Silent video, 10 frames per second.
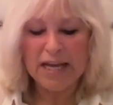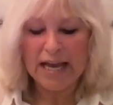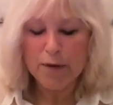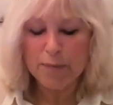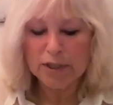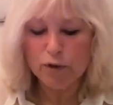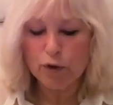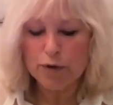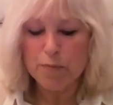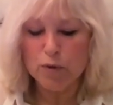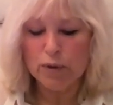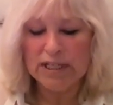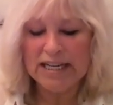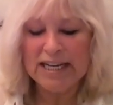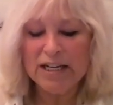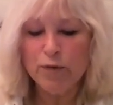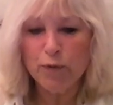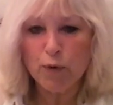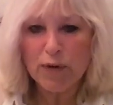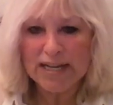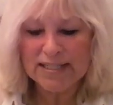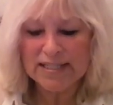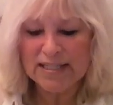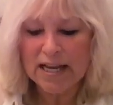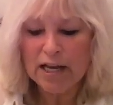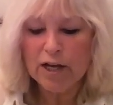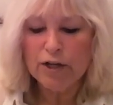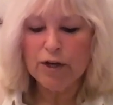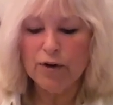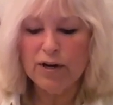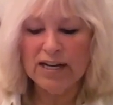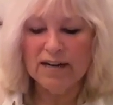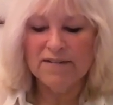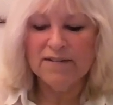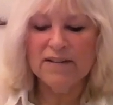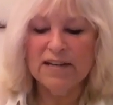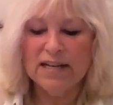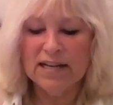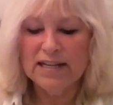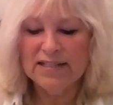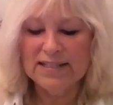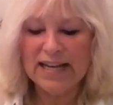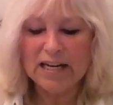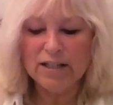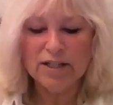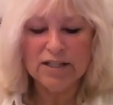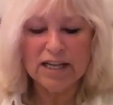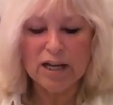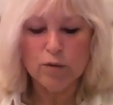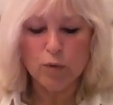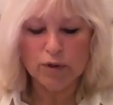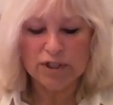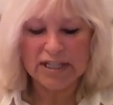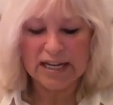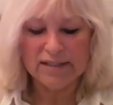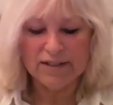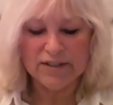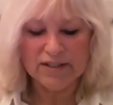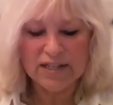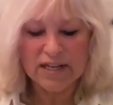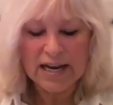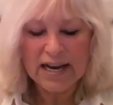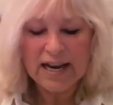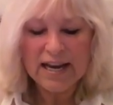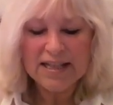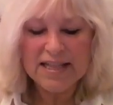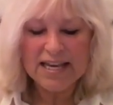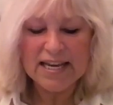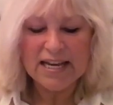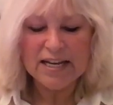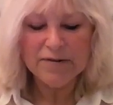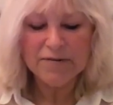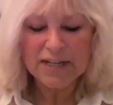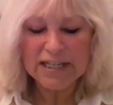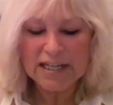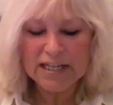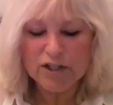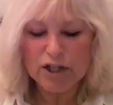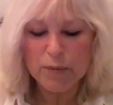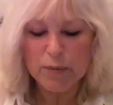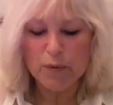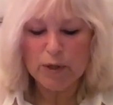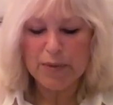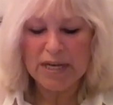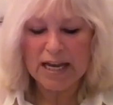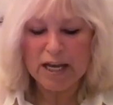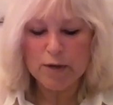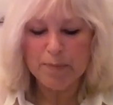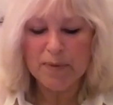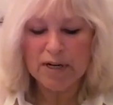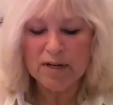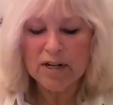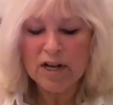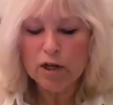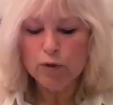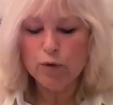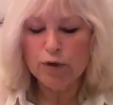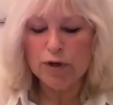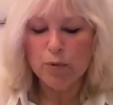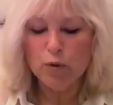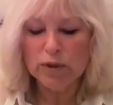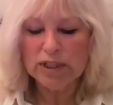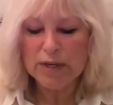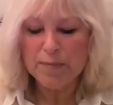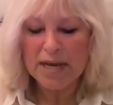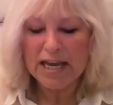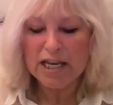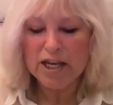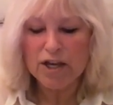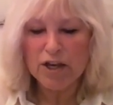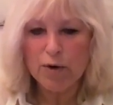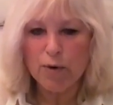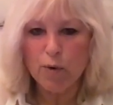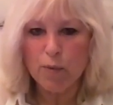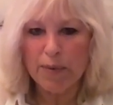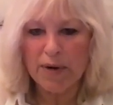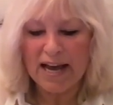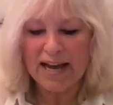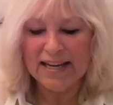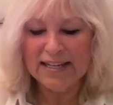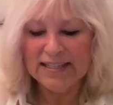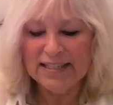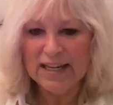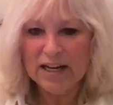able to remotely influence your health status and mood status. The RFID chip will be able to remotely make you blind